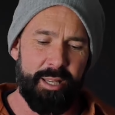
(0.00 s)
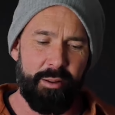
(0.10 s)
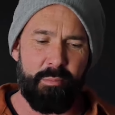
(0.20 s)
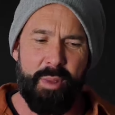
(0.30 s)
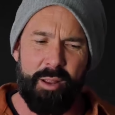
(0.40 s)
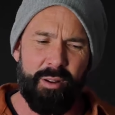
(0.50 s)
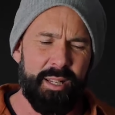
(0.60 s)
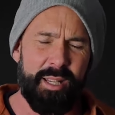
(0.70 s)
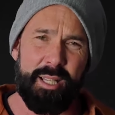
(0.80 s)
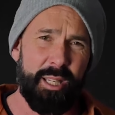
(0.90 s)
So in many
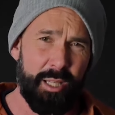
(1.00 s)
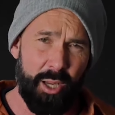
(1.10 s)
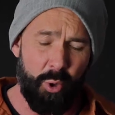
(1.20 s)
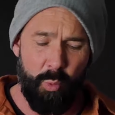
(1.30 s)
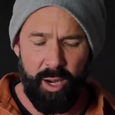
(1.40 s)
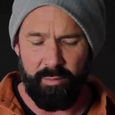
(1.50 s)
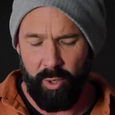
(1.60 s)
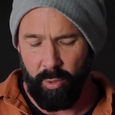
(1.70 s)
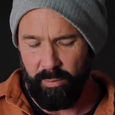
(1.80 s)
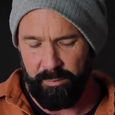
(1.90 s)
ways it is so well
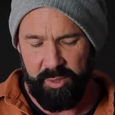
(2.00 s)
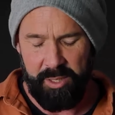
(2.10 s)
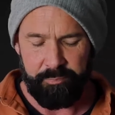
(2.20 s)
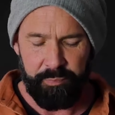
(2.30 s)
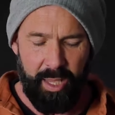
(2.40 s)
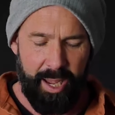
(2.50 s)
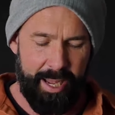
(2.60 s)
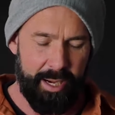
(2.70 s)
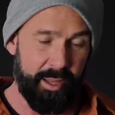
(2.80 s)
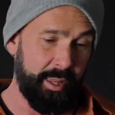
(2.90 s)
evolved.
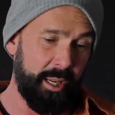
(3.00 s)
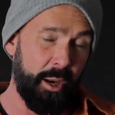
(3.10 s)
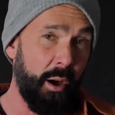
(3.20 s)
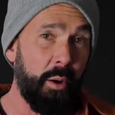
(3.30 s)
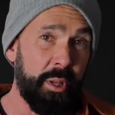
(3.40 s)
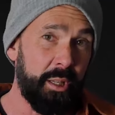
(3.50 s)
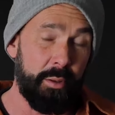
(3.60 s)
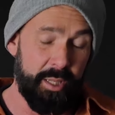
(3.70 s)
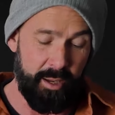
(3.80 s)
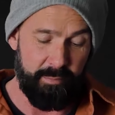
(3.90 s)
And I think, you know, I'll be
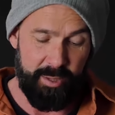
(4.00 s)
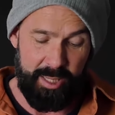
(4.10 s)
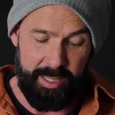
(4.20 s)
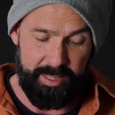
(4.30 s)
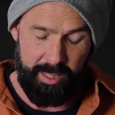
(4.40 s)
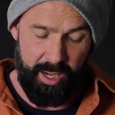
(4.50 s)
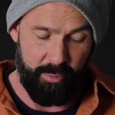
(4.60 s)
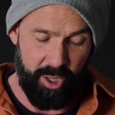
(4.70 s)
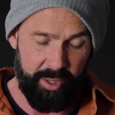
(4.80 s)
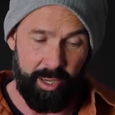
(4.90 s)
using it for years to come,
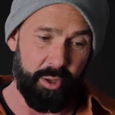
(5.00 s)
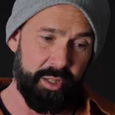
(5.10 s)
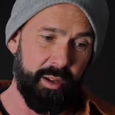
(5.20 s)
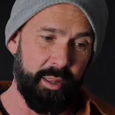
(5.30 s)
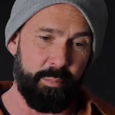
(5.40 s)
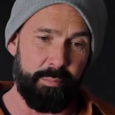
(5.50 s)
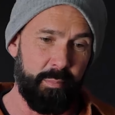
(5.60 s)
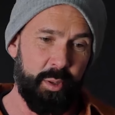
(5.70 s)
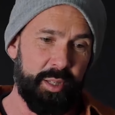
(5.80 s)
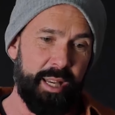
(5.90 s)
and I think lots of other
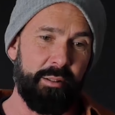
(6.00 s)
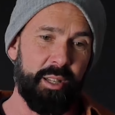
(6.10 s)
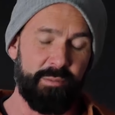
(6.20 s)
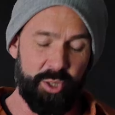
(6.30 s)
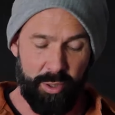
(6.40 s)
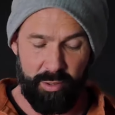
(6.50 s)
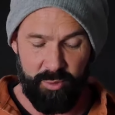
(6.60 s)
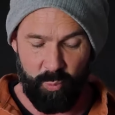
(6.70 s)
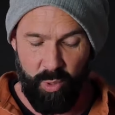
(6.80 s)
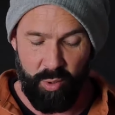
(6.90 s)
serious
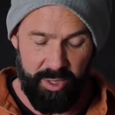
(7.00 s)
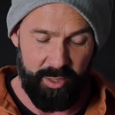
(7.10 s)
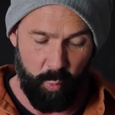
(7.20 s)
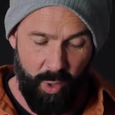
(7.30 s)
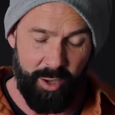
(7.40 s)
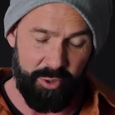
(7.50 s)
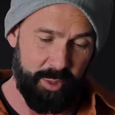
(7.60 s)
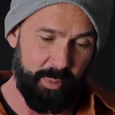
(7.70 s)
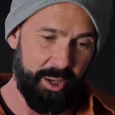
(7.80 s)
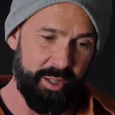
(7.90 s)
photographers will be as well,
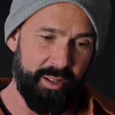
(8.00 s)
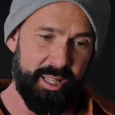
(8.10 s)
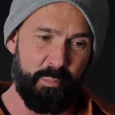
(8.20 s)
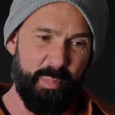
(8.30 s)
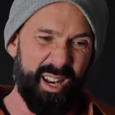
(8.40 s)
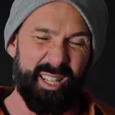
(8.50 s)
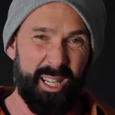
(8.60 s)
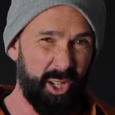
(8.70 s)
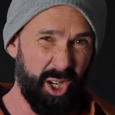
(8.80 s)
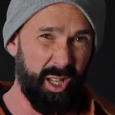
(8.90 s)
just because of its ability
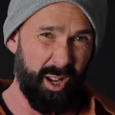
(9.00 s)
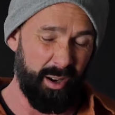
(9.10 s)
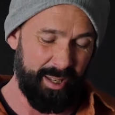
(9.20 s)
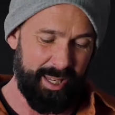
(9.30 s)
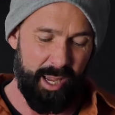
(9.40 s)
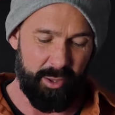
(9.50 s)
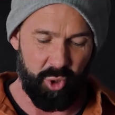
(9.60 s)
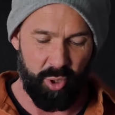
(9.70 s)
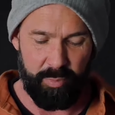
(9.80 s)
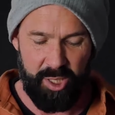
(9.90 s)
to just kind of get the
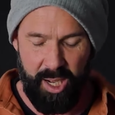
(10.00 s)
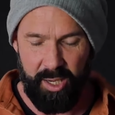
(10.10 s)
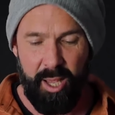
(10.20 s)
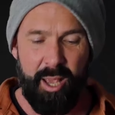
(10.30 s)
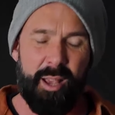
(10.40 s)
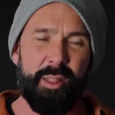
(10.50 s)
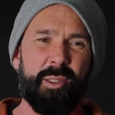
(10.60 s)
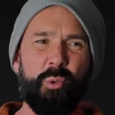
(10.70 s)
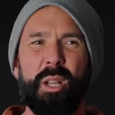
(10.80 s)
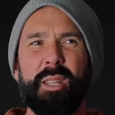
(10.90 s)
job done. And
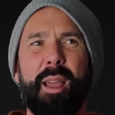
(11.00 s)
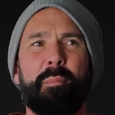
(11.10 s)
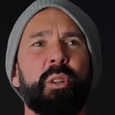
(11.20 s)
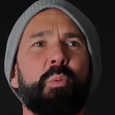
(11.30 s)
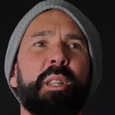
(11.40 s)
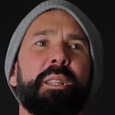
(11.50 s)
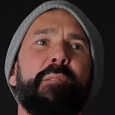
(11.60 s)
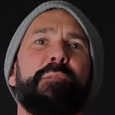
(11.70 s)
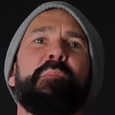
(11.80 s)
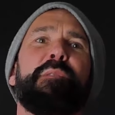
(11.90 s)
there's always cameras with
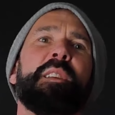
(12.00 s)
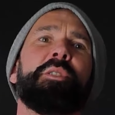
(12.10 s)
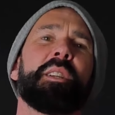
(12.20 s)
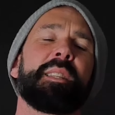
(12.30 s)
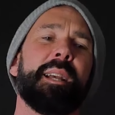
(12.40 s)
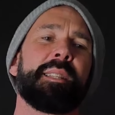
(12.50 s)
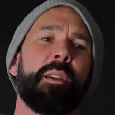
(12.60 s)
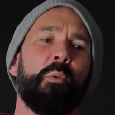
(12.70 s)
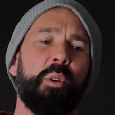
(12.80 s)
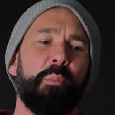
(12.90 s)
different feature sets
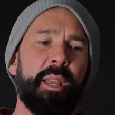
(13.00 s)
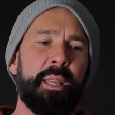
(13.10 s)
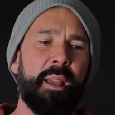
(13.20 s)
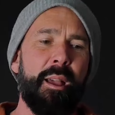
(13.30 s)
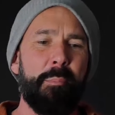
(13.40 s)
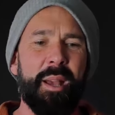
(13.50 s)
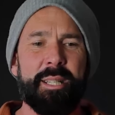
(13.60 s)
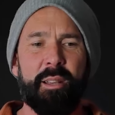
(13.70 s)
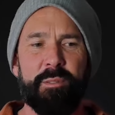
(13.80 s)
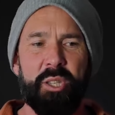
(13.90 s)
that will be
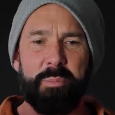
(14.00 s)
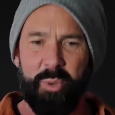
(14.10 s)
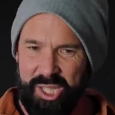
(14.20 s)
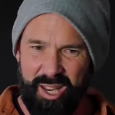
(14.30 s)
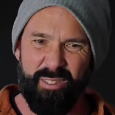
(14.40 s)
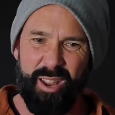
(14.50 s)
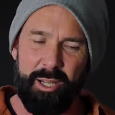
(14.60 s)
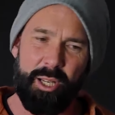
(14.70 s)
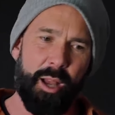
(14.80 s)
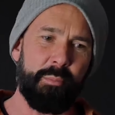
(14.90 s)
better for
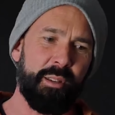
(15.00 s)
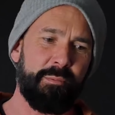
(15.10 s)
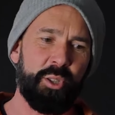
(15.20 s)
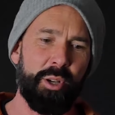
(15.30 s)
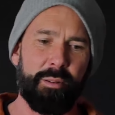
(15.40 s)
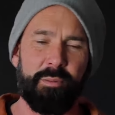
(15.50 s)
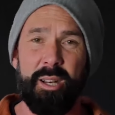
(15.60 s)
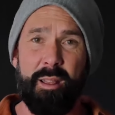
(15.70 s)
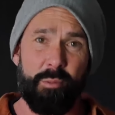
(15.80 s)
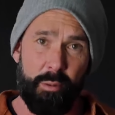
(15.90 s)
specific types of photography,
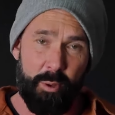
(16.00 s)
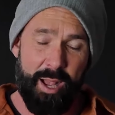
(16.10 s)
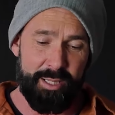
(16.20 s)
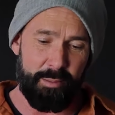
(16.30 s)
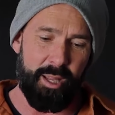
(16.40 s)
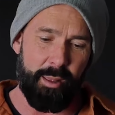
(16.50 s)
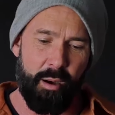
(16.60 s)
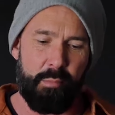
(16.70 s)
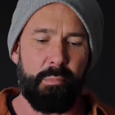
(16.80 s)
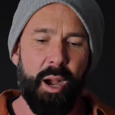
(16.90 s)
and everyone has to make their
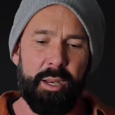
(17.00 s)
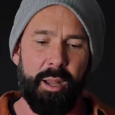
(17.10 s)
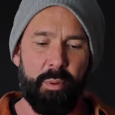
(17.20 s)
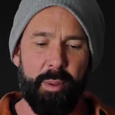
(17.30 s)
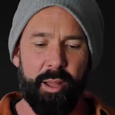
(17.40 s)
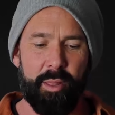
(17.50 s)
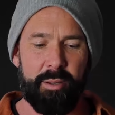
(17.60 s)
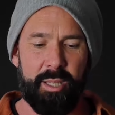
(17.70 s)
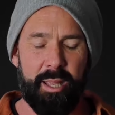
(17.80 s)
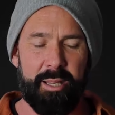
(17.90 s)
own mind up about
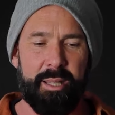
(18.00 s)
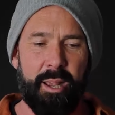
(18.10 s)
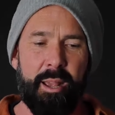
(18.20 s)
those things.